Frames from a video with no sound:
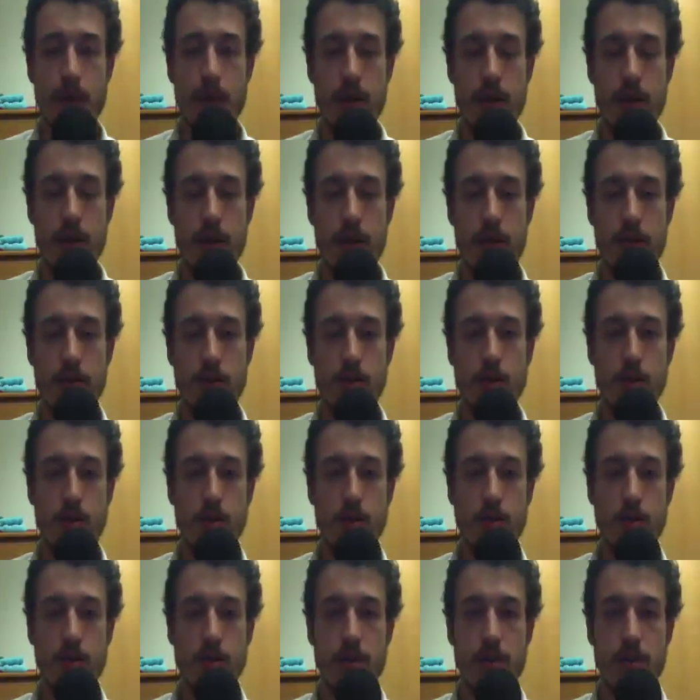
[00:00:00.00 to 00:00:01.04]
uh
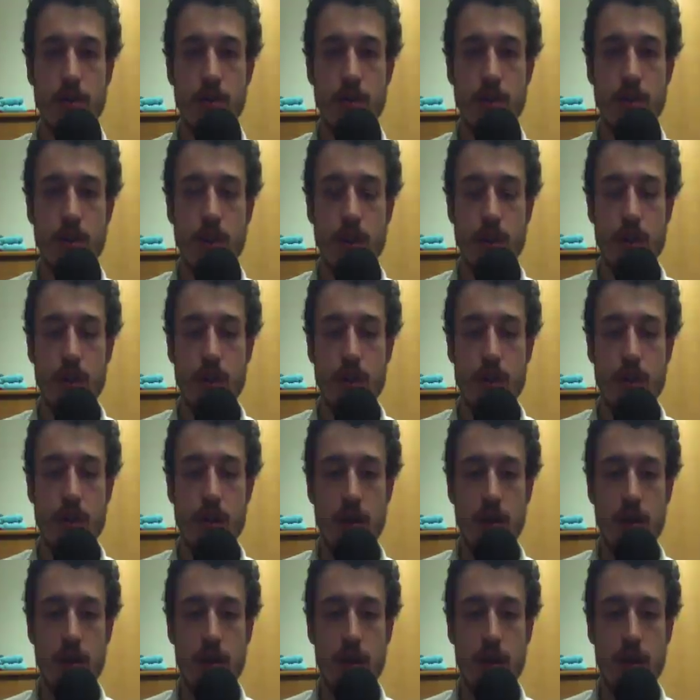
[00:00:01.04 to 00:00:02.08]
to
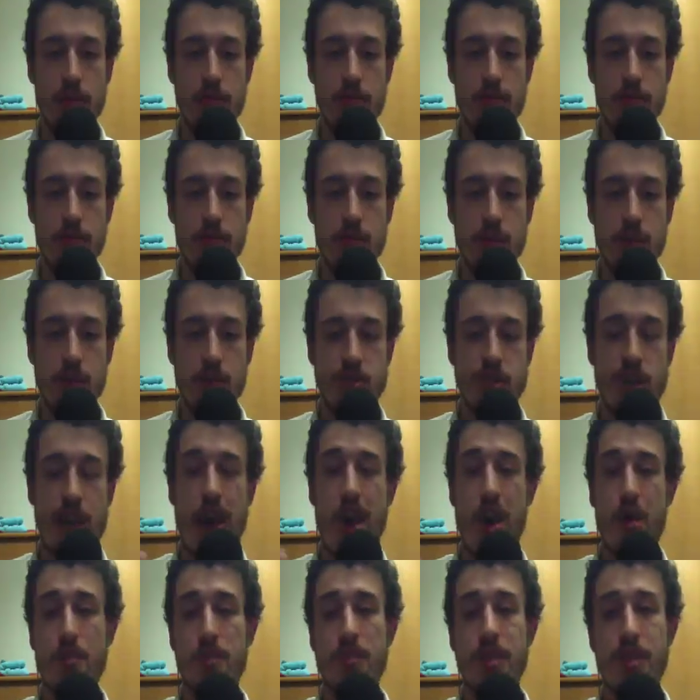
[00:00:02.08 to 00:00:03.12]
uh, to
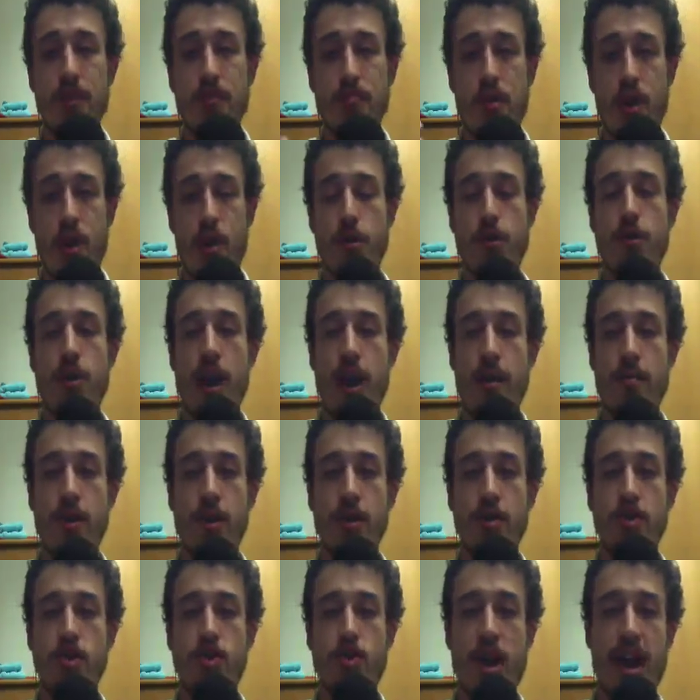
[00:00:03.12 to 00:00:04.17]
help the programmer
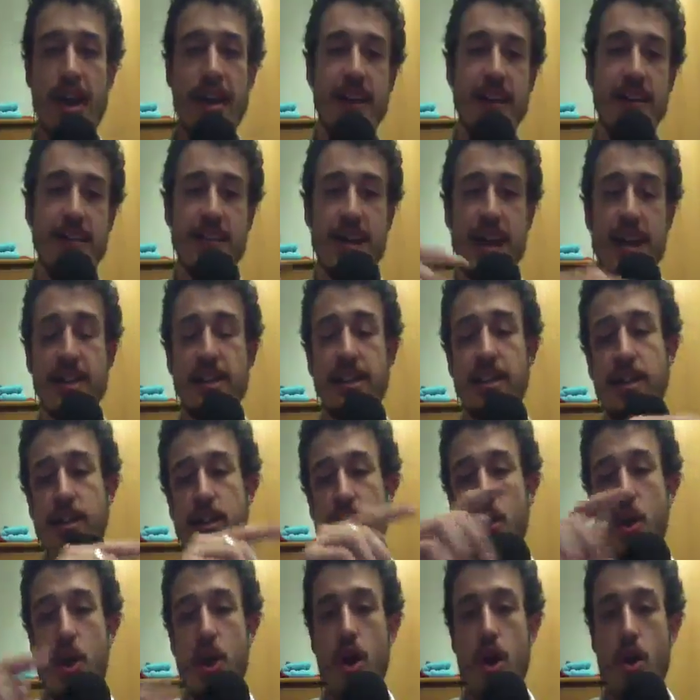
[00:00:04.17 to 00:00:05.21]
track exactly
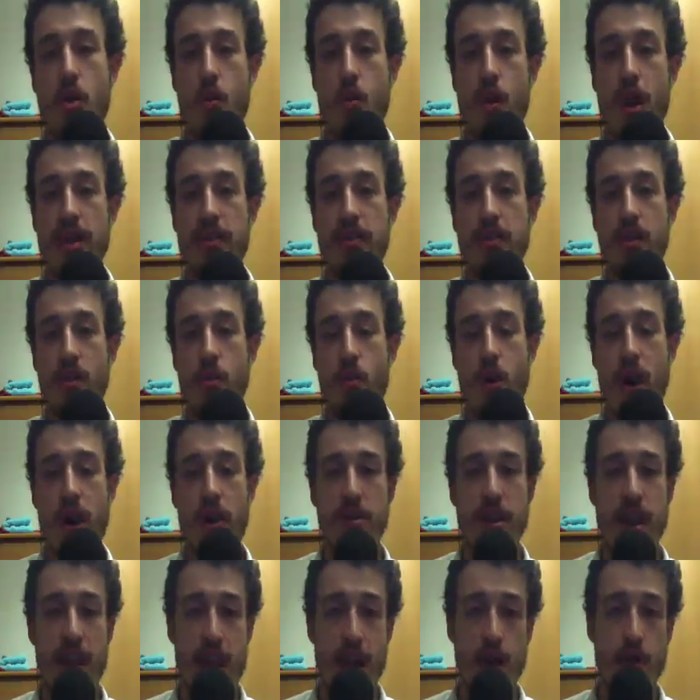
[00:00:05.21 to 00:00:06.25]
where where
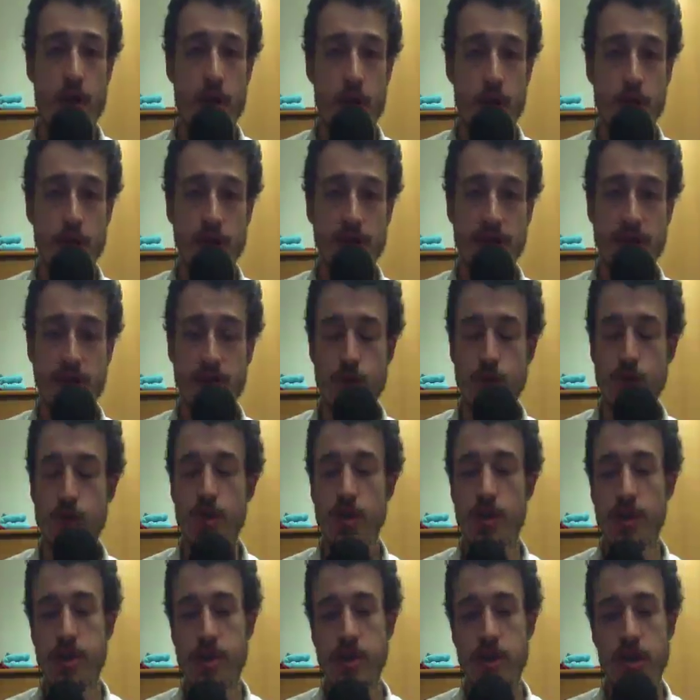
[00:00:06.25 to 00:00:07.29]
an error was
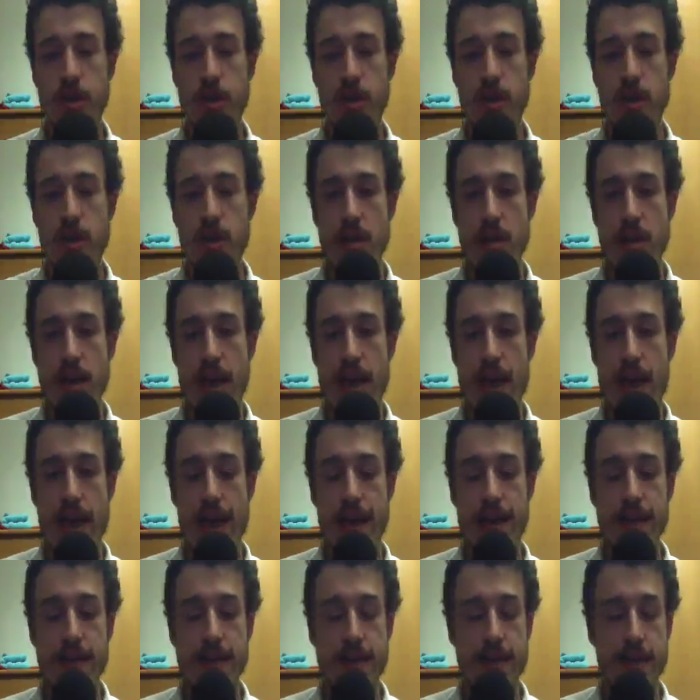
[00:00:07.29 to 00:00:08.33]
introduced,
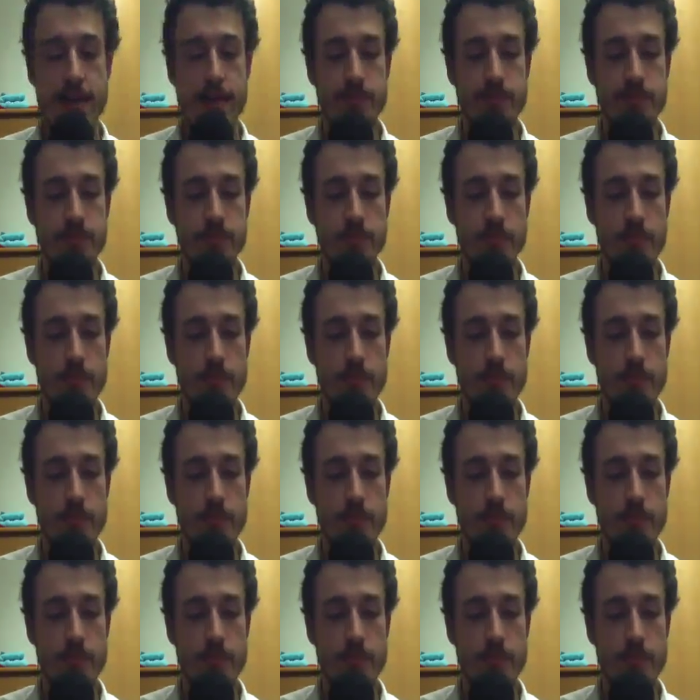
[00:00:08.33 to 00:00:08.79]
and um,